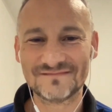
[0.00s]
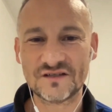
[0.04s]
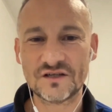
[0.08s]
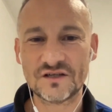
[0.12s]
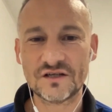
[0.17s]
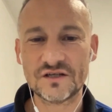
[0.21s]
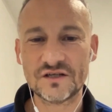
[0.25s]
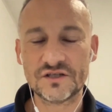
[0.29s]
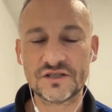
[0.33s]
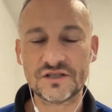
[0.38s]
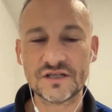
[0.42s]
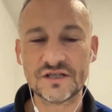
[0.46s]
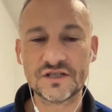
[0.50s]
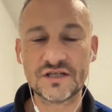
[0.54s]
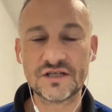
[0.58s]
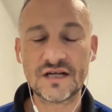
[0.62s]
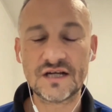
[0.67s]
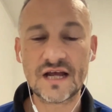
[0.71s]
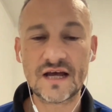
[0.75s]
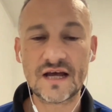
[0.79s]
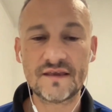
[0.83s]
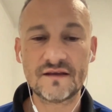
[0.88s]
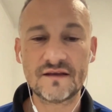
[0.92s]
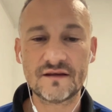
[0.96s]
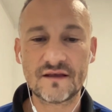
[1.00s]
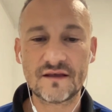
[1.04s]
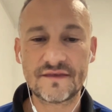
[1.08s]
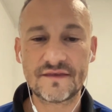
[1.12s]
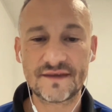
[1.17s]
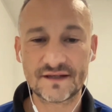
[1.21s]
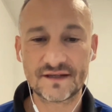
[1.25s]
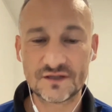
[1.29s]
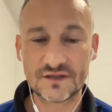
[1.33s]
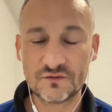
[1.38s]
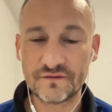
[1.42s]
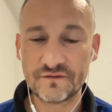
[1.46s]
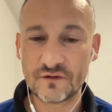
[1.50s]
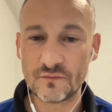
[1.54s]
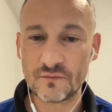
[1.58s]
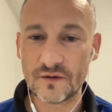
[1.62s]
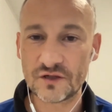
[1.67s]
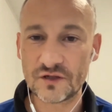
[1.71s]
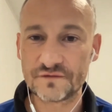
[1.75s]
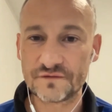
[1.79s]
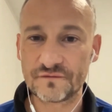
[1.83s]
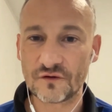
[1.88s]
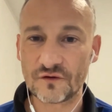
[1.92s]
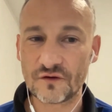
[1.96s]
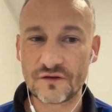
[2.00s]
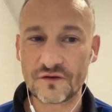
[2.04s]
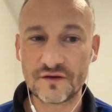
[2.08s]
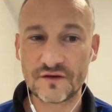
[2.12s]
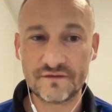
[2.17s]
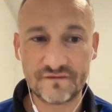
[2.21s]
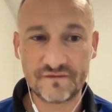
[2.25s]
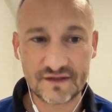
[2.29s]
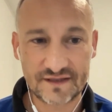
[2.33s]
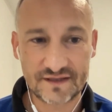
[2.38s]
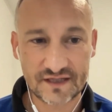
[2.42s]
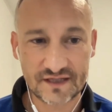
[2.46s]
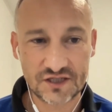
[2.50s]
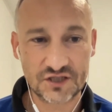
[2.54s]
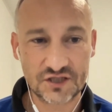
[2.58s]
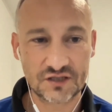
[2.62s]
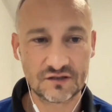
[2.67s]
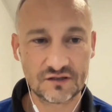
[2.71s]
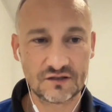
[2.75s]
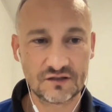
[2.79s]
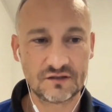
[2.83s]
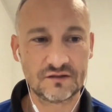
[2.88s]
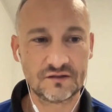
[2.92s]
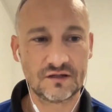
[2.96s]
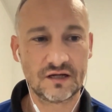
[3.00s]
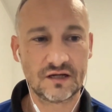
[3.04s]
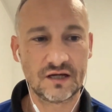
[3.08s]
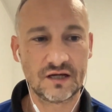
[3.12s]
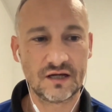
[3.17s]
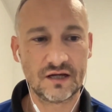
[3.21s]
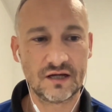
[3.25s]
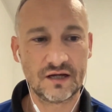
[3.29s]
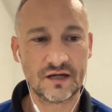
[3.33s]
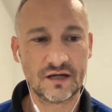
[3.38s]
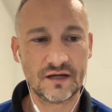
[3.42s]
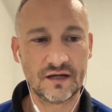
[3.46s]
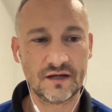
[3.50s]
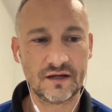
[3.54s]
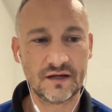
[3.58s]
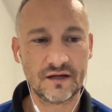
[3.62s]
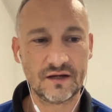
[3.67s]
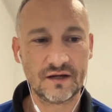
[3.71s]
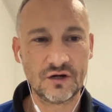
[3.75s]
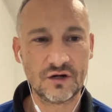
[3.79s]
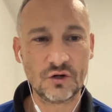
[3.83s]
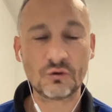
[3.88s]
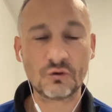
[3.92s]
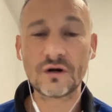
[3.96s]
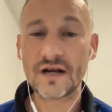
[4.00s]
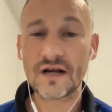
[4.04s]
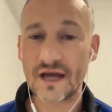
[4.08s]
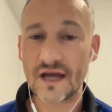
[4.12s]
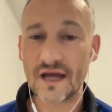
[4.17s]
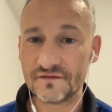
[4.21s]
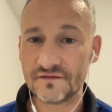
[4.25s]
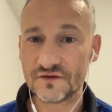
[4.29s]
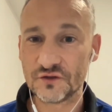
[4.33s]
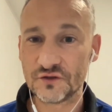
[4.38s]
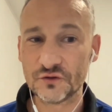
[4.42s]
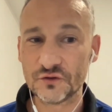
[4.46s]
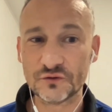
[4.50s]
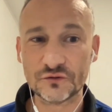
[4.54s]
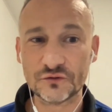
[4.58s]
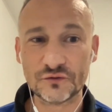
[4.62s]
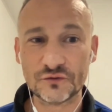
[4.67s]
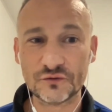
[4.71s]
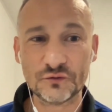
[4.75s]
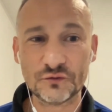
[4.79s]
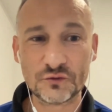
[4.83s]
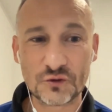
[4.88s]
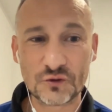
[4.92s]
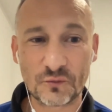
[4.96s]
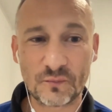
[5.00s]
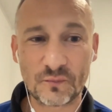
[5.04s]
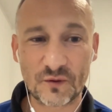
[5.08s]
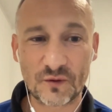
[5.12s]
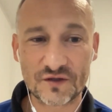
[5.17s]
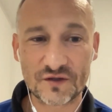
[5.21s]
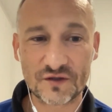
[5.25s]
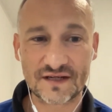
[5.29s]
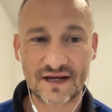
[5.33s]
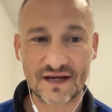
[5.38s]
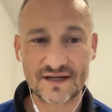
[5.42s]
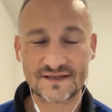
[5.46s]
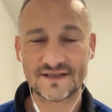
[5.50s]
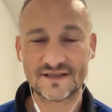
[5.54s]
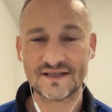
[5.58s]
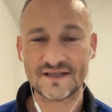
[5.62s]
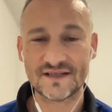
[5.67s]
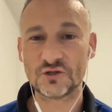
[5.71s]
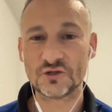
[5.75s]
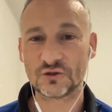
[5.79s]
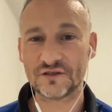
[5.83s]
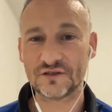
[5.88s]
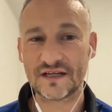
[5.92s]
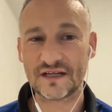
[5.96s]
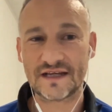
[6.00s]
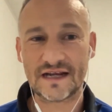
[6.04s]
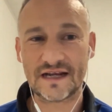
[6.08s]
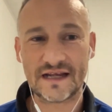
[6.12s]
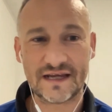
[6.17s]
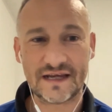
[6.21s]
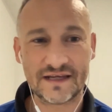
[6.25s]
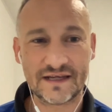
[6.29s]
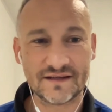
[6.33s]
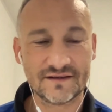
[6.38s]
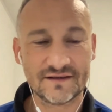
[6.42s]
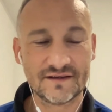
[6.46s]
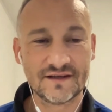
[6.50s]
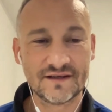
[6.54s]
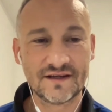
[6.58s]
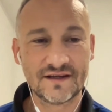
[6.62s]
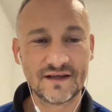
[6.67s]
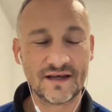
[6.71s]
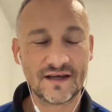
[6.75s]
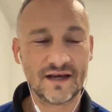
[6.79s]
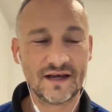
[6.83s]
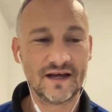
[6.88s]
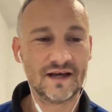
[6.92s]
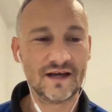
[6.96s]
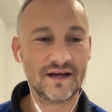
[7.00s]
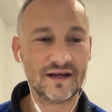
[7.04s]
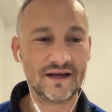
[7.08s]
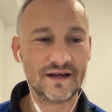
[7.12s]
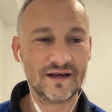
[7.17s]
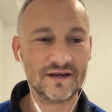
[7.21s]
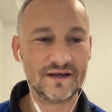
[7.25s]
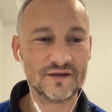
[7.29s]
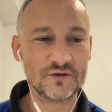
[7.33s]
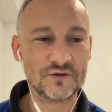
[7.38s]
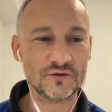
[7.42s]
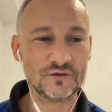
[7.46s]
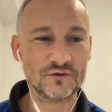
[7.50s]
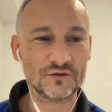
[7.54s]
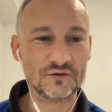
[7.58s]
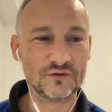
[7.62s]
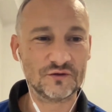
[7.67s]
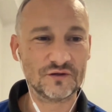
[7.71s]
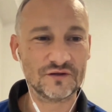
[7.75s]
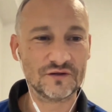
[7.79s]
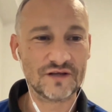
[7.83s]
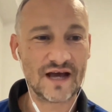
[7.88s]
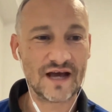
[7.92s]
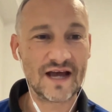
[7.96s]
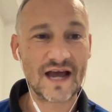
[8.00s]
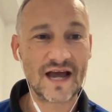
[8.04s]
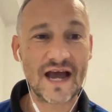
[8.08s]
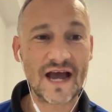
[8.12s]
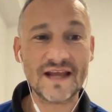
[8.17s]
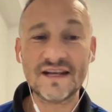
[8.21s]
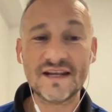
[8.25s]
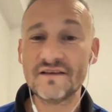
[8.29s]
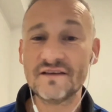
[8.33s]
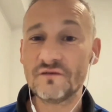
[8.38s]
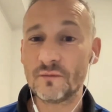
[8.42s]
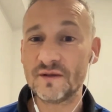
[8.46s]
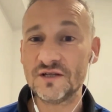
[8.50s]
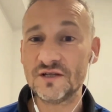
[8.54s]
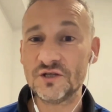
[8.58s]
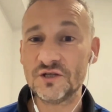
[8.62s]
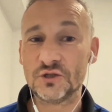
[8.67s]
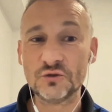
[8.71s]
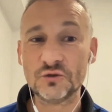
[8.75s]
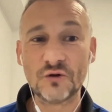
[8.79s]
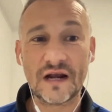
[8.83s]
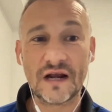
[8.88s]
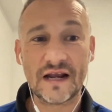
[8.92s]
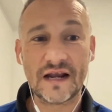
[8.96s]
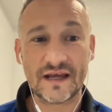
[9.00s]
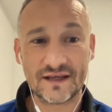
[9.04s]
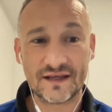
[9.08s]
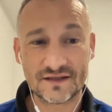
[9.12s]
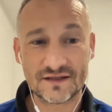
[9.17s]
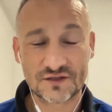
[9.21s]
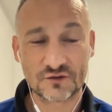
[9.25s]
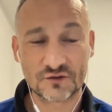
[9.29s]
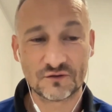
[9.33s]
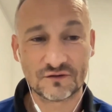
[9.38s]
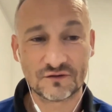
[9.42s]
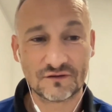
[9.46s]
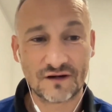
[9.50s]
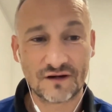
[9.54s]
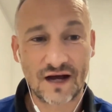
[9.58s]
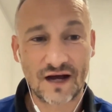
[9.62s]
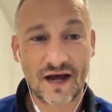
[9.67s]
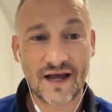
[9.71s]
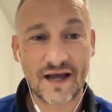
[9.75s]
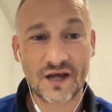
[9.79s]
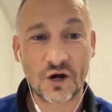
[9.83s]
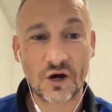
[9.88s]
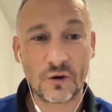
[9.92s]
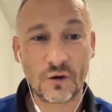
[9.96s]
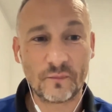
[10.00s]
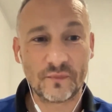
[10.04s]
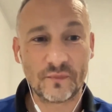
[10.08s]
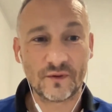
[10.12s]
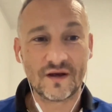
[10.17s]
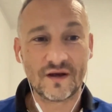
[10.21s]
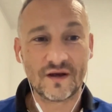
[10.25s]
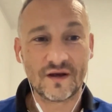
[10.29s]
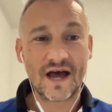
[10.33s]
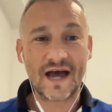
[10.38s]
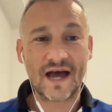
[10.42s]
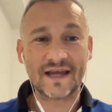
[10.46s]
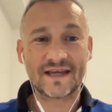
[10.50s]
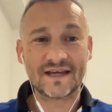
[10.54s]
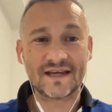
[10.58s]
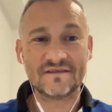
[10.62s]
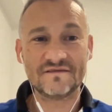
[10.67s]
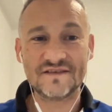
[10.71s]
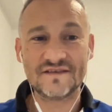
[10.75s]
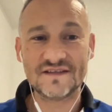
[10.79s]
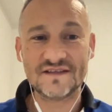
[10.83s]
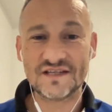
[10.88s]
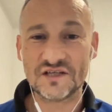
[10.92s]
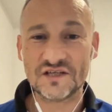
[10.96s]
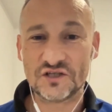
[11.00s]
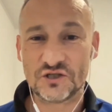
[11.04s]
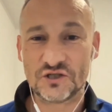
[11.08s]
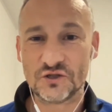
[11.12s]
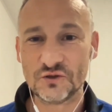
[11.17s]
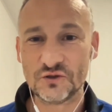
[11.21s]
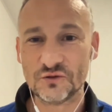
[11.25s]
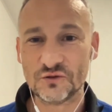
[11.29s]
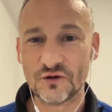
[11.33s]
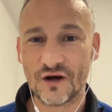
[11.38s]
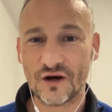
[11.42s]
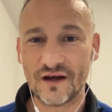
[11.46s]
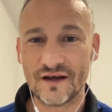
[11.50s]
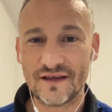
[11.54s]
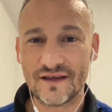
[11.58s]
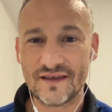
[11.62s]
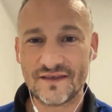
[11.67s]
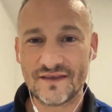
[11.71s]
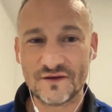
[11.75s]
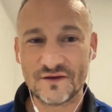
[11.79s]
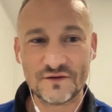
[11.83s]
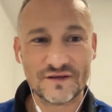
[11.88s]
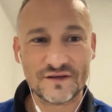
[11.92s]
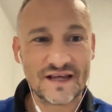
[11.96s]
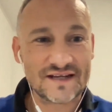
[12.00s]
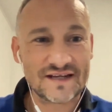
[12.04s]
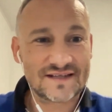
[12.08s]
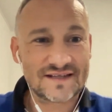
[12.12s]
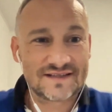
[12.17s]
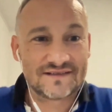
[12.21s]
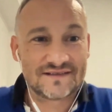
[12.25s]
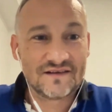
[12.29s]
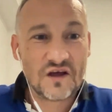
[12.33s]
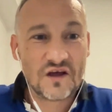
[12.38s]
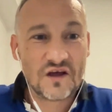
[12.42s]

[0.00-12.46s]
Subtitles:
Gilad, thank you very much for the invitation. Long life to your podcast, InsurTech LA. I never been to LA, so I hope I can visit you in the next